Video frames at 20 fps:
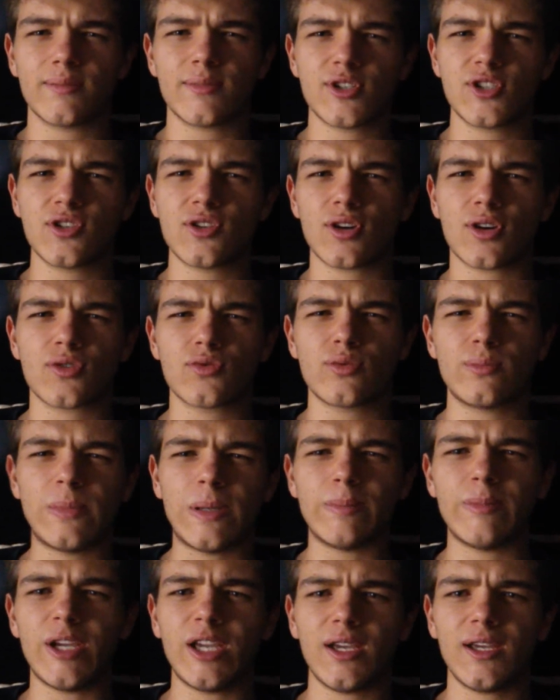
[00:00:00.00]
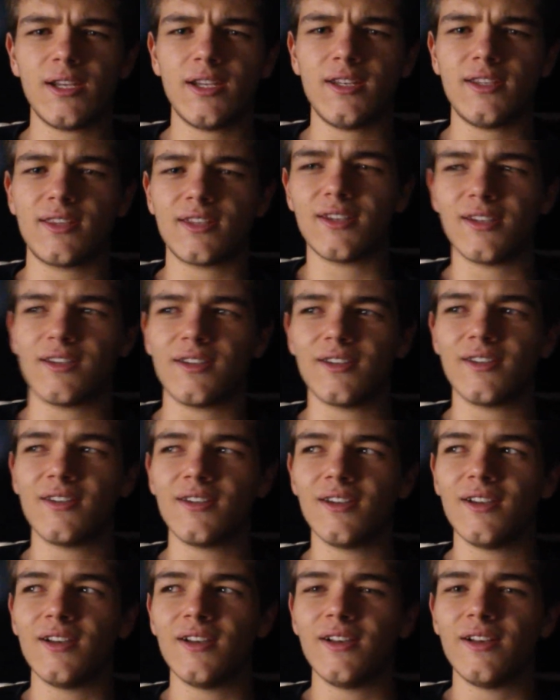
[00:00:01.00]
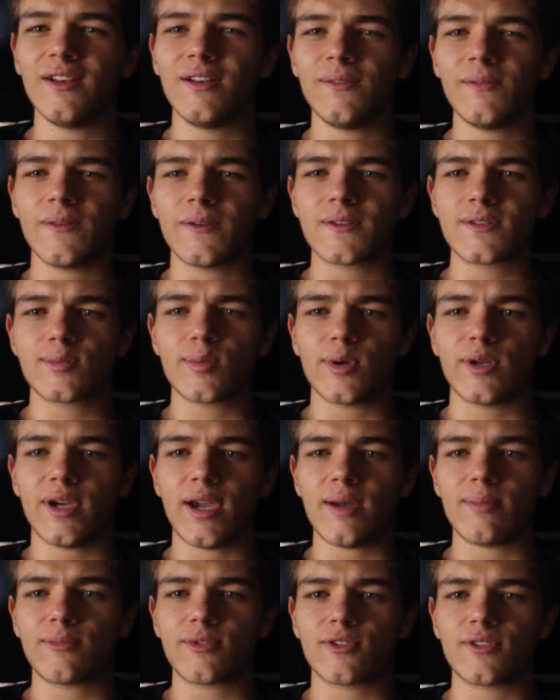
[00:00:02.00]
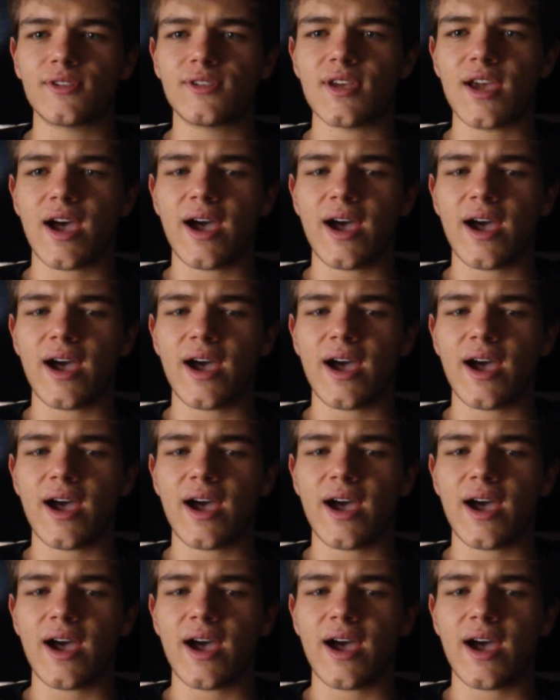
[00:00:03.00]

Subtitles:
but you can't remember anything. That's what happened.